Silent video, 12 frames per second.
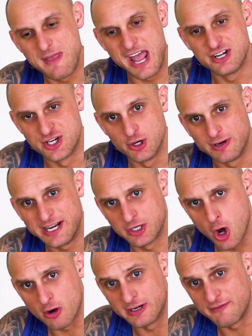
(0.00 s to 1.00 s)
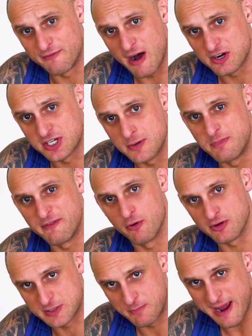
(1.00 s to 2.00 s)
Agility, cognitive function
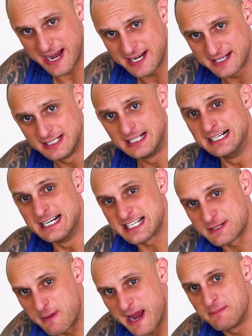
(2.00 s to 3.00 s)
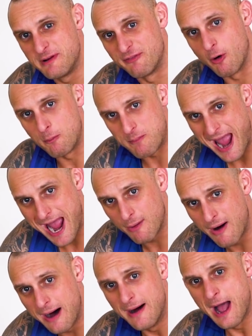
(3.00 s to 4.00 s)
before speed, speed before
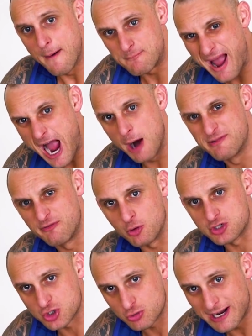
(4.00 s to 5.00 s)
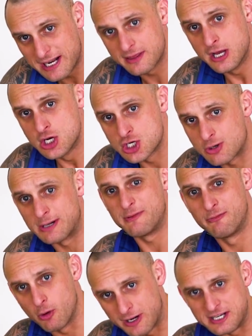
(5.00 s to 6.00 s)
power, power before strength, strength
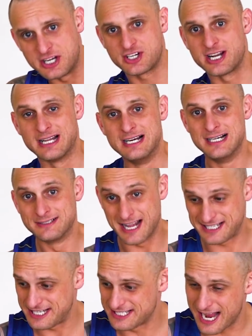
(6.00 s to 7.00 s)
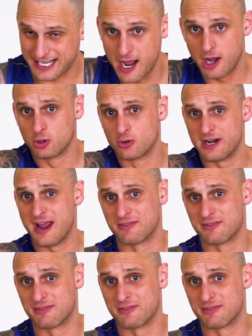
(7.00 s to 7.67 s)
before conditioning. That's exactly how I look at